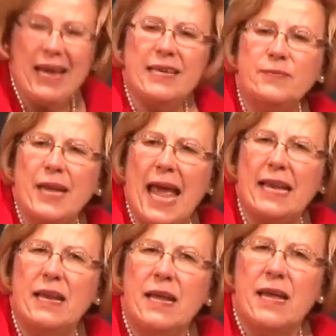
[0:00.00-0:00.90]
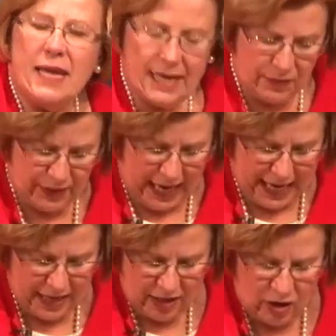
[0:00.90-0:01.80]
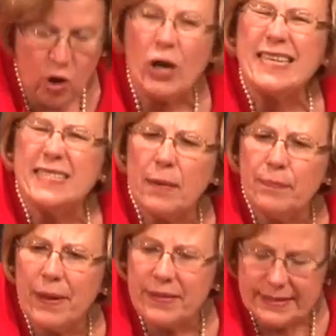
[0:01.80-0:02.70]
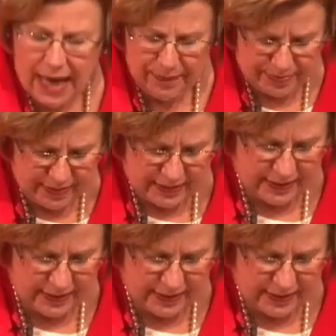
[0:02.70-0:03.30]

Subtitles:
my husband we had hooks up on the top of